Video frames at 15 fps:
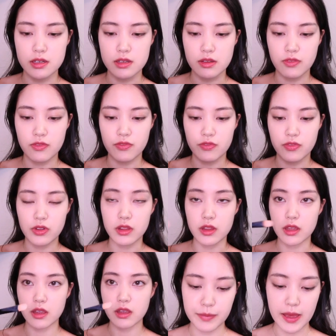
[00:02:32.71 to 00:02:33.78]
is
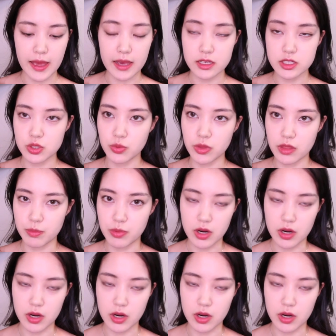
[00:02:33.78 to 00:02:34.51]
fully packed with the